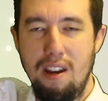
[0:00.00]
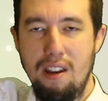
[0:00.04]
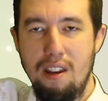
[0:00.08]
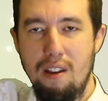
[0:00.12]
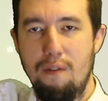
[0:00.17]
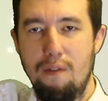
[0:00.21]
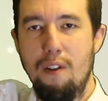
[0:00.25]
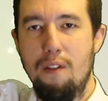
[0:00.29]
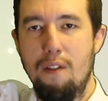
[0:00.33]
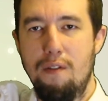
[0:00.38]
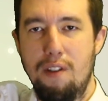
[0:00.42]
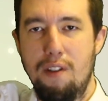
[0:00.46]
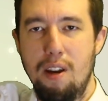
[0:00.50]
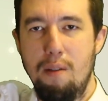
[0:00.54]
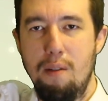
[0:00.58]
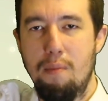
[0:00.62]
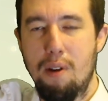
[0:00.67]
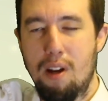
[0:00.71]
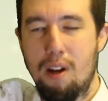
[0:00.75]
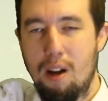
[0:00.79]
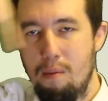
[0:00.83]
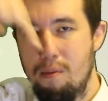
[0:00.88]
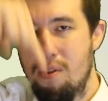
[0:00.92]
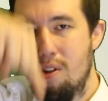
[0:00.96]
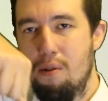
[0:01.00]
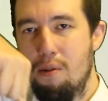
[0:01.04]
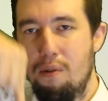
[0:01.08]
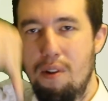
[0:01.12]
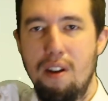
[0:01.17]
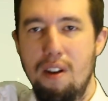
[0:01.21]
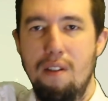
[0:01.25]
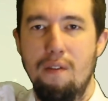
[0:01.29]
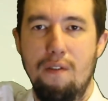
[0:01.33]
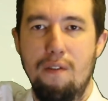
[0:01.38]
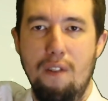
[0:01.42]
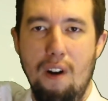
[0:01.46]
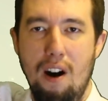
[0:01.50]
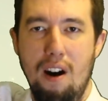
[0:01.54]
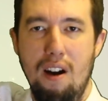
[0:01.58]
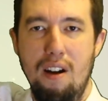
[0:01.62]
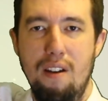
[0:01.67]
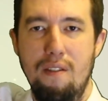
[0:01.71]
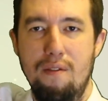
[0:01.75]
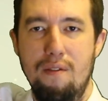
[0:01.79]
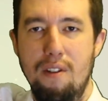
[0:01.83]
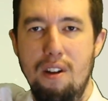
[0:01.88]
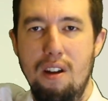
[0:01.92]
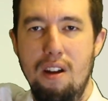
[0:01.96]
the 15 becomes 3 and
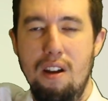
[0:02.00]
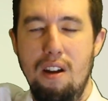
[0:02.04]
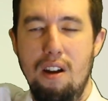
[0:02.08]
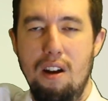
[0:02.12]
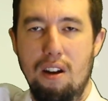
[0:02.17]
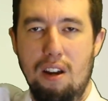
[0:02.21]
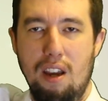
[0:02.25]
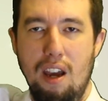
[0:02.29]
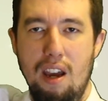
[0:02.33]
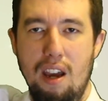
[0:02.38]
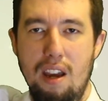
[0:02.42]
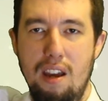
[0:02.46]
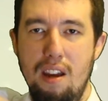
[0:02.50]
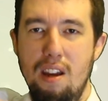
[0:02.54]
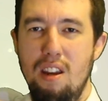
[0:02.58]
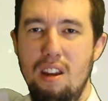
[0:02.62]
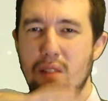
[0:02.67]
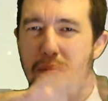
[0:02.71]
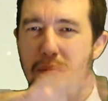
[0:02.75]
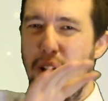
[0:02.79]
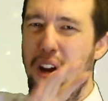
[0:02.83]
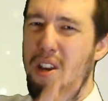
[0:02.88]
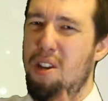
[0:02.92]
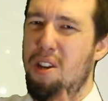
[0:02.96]
5. Okay, you might do it a